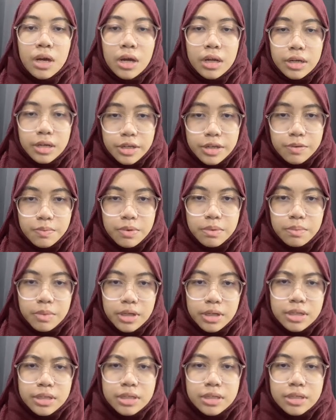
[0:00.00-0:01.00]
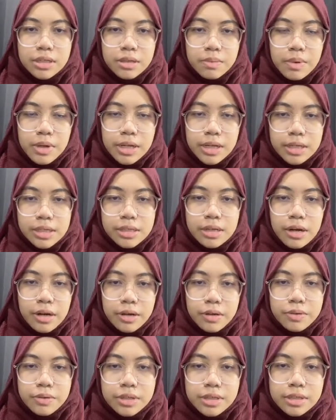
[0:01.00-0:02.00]
This will make the system analyst
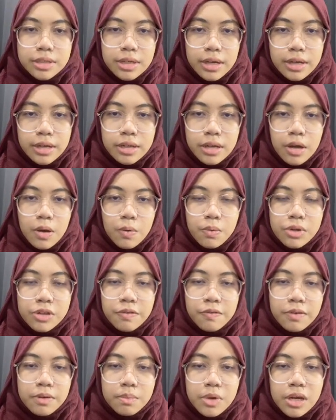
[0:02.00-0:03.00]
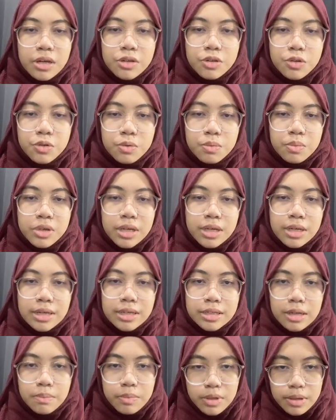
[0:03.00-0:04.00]
hard to decide which feedback should be
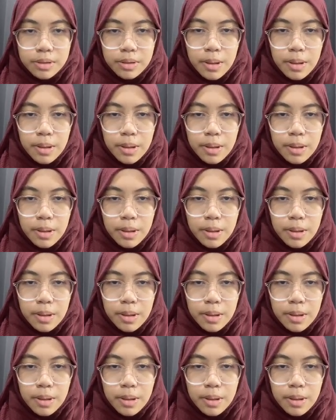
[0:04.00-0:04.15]
accepted.